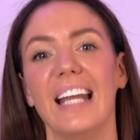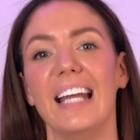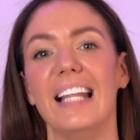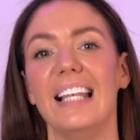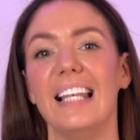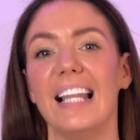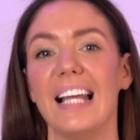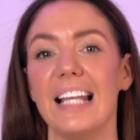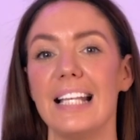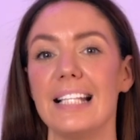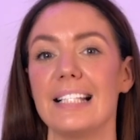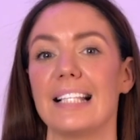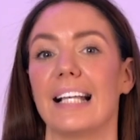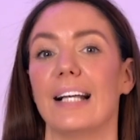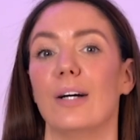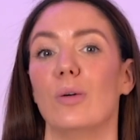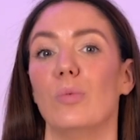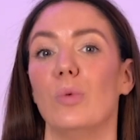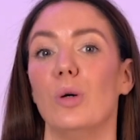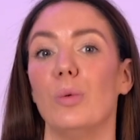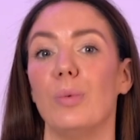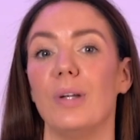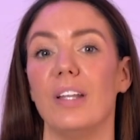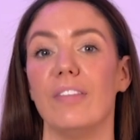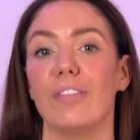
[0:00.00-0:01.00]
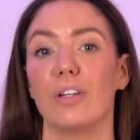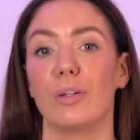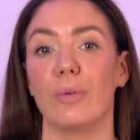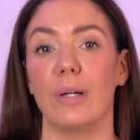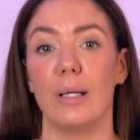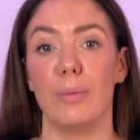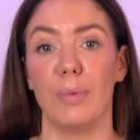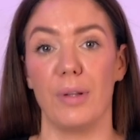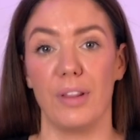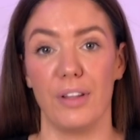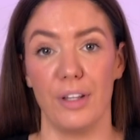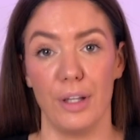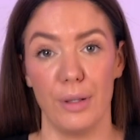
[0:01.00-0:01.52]
It lays out what we have
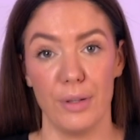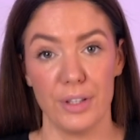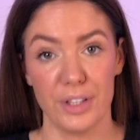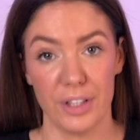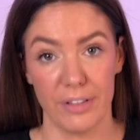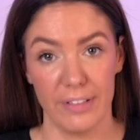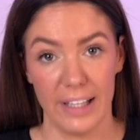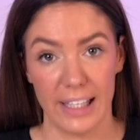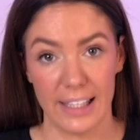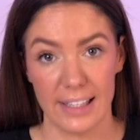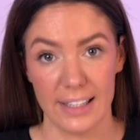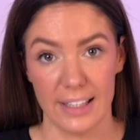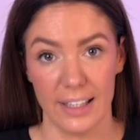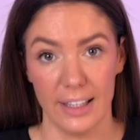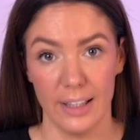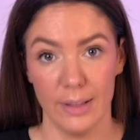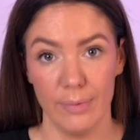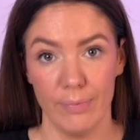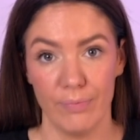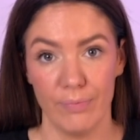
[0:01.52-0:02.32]
agreed with you, the director,